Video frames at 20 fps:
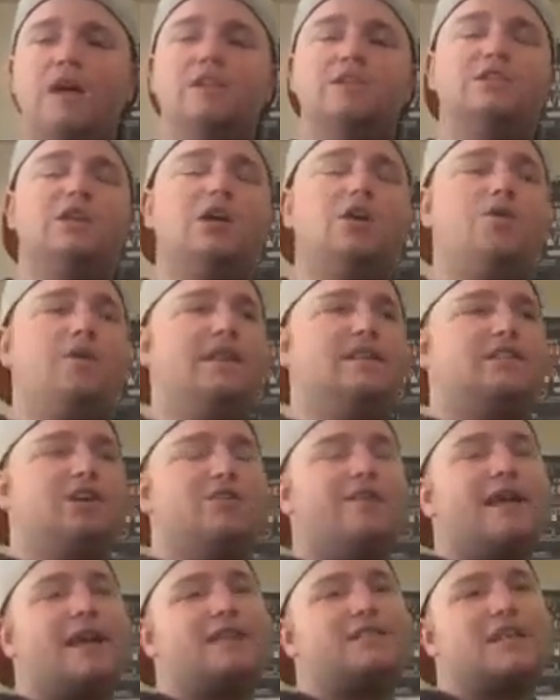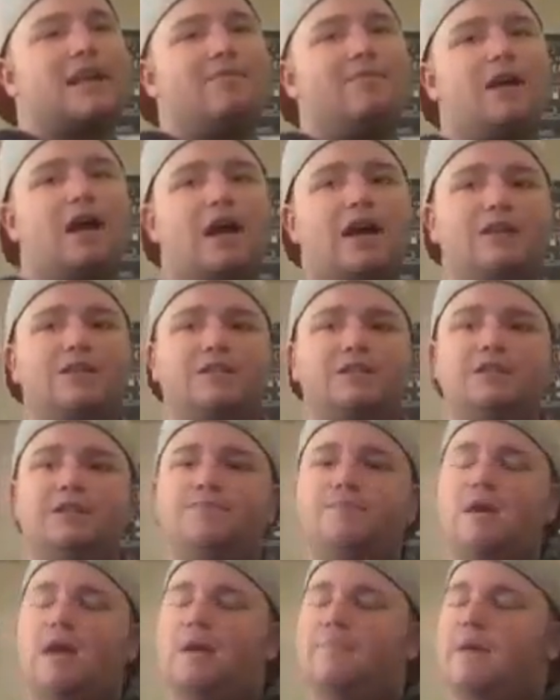So until next time, guys,
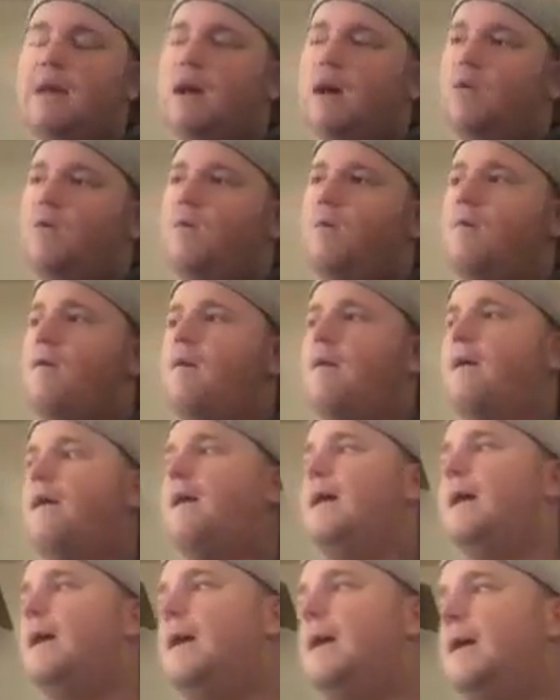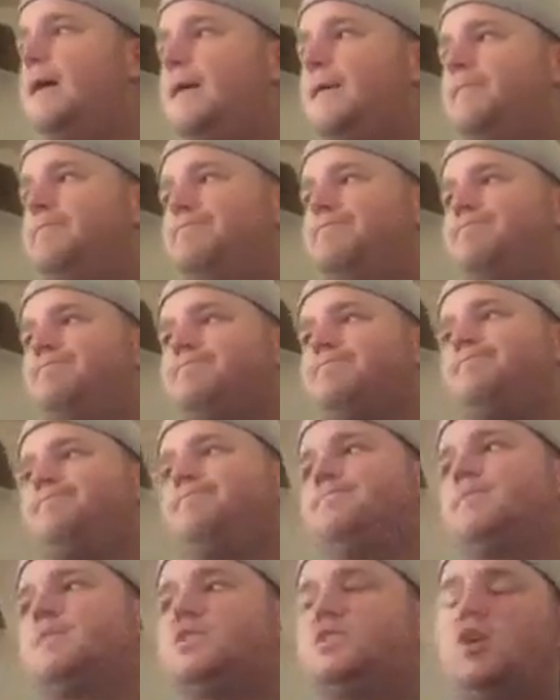I'm out. Um,
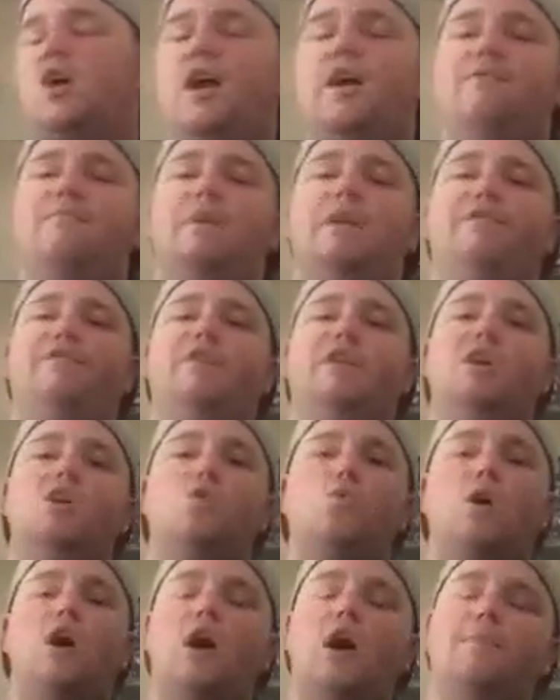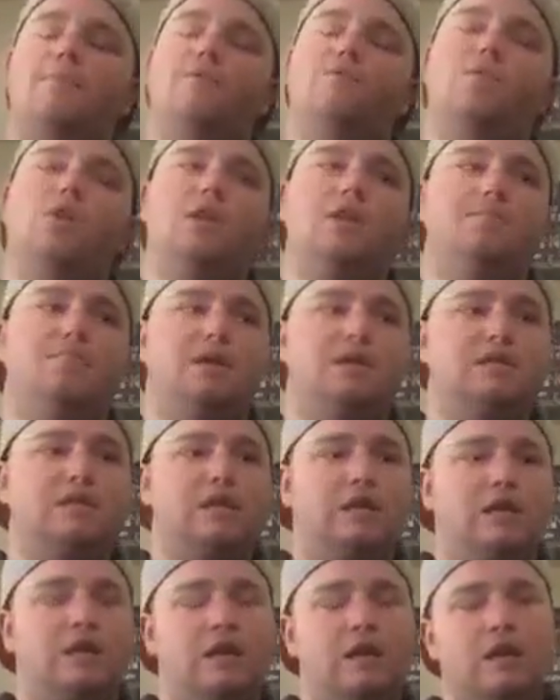sorry I haven't made a video in a while. I've been really
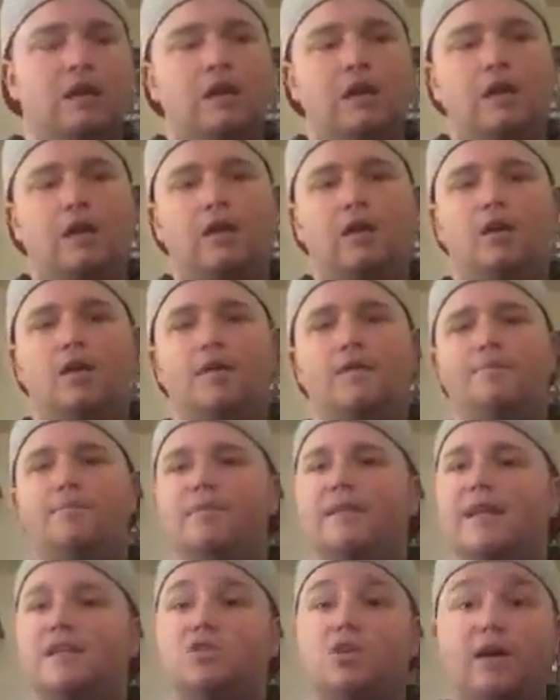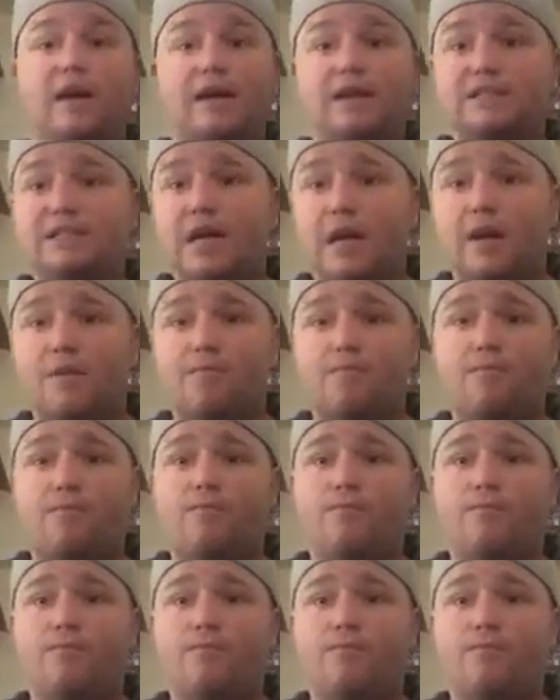busy, but that's all I gotta say.